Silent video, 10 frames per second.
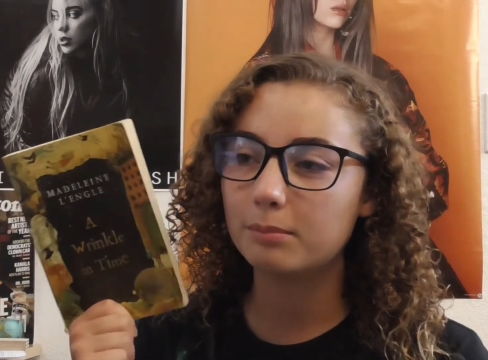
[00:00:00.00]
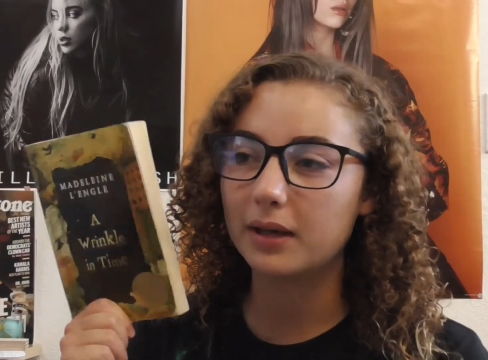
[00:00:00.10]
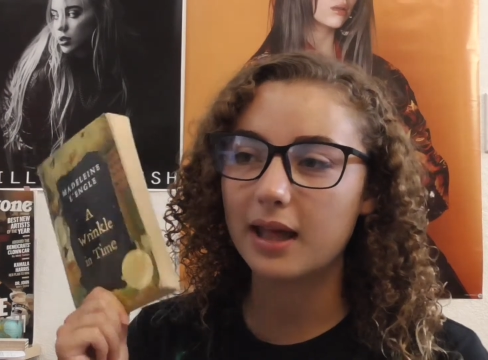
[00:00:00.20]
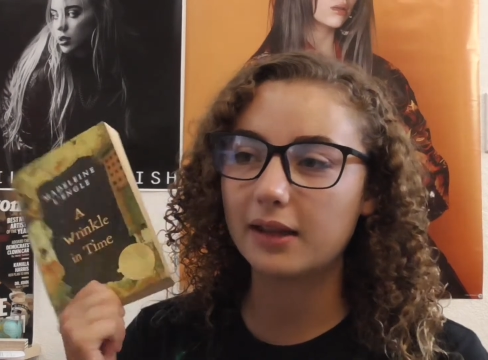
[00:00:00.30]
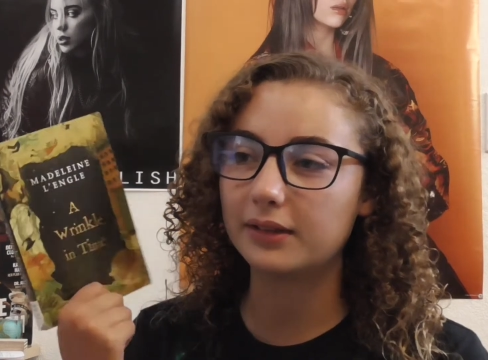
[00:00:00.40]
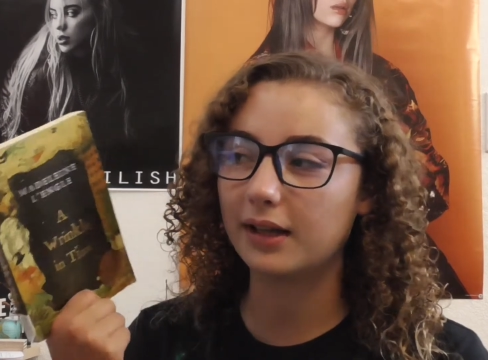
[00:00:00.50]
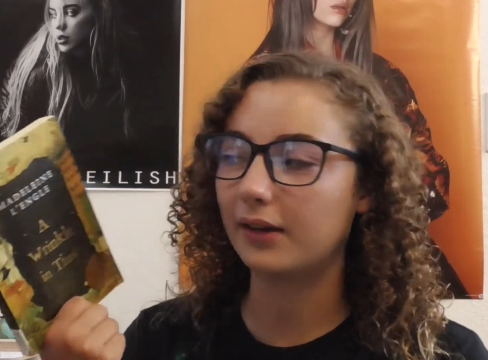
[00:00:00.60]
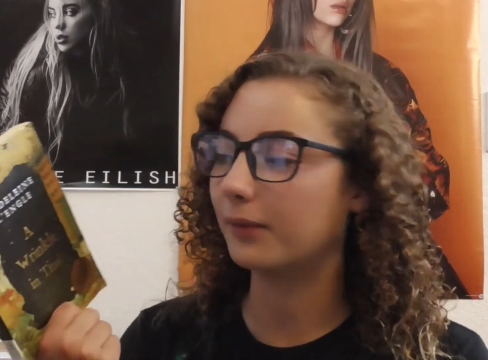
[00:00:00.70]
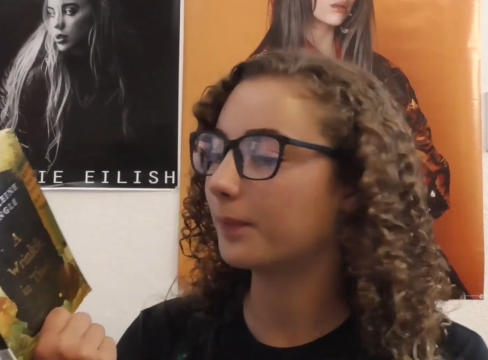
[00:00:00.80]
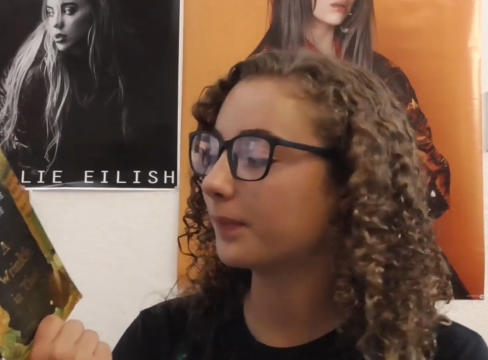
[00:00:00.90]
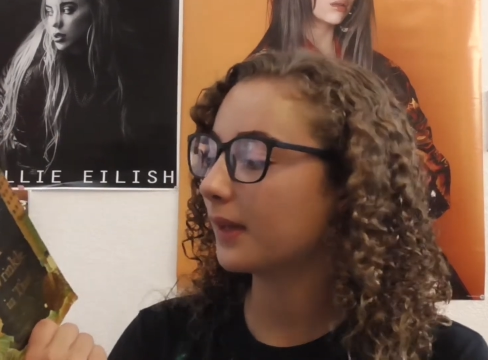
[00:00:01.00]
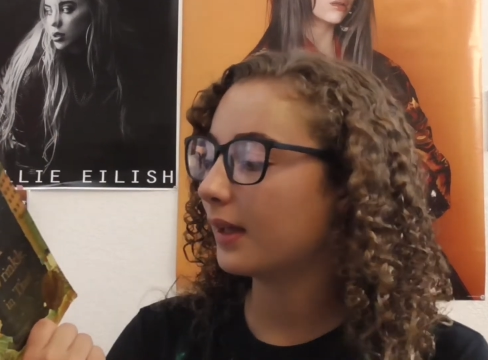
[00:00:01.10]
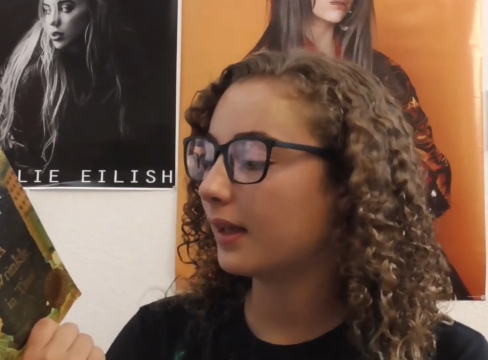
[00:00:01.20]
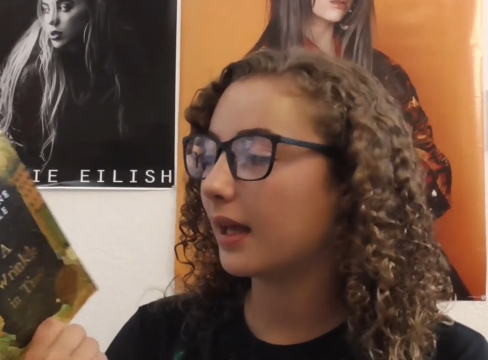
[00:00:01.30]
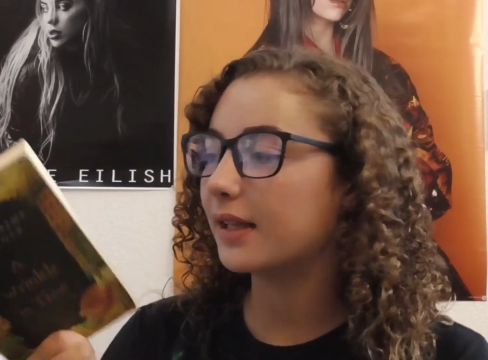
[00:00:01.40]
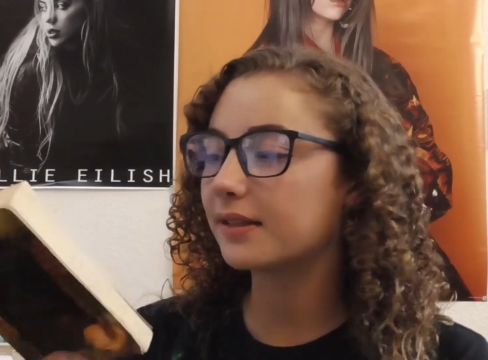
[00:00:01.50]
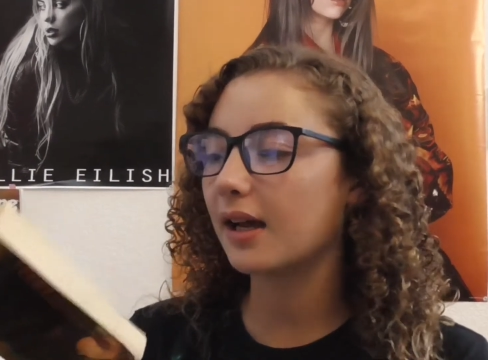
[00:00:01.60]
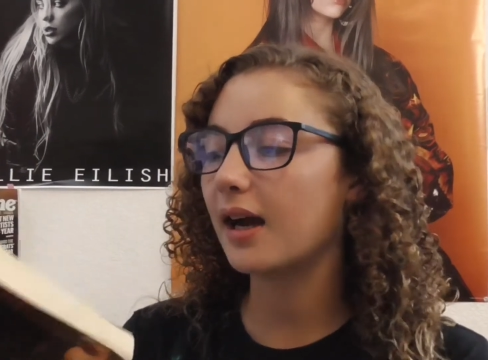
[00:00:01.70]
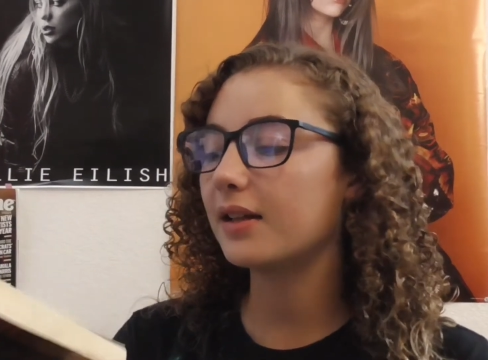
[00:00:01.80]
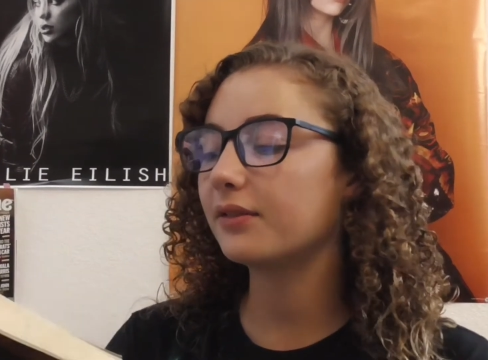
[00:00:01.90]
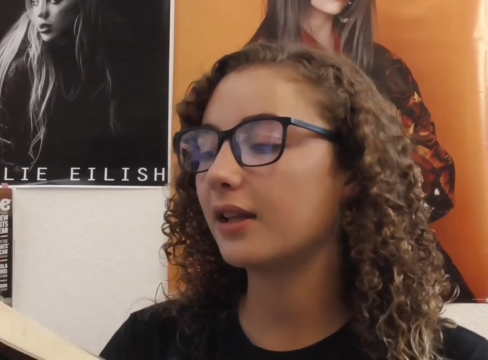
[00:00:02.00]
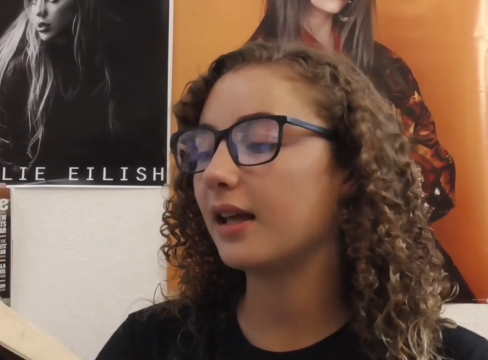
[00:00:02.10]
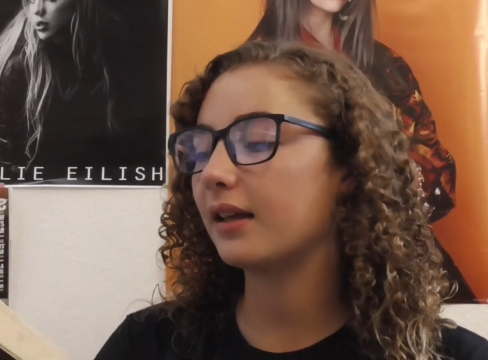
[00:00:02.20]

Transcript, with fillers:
Speaker 1: But I don't know. It's kind of